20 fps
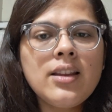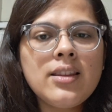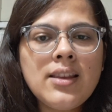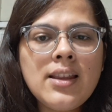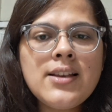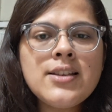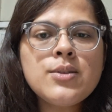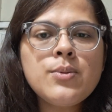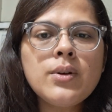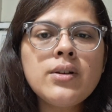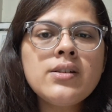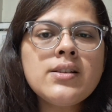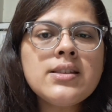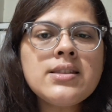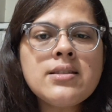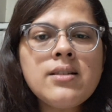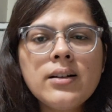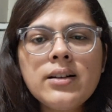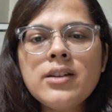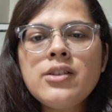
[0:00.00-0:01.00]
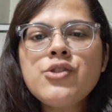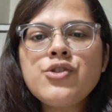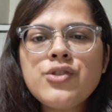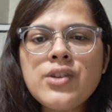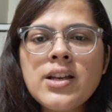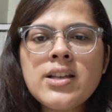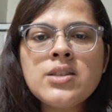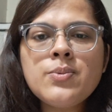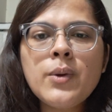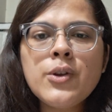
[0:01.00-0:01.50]
these were certain
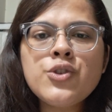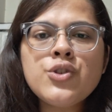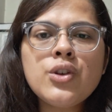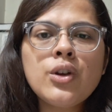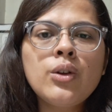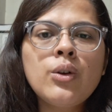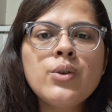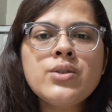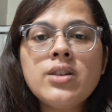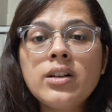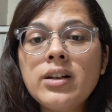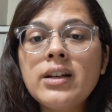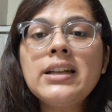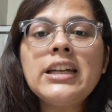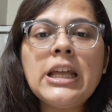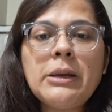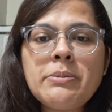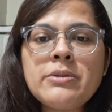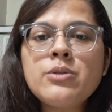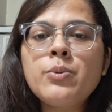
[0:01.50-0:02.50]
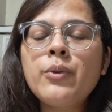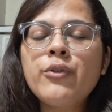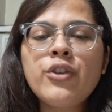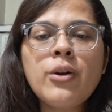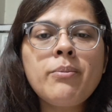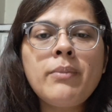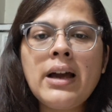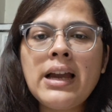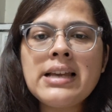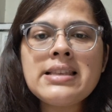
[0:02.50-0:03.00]
tricks which you know certain tips
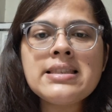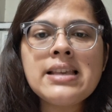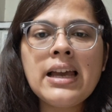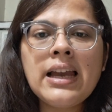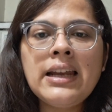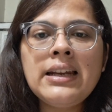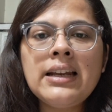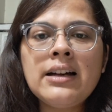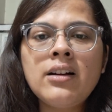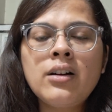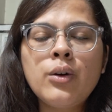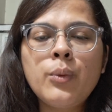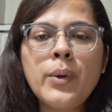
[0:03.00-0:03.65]
from my side uh,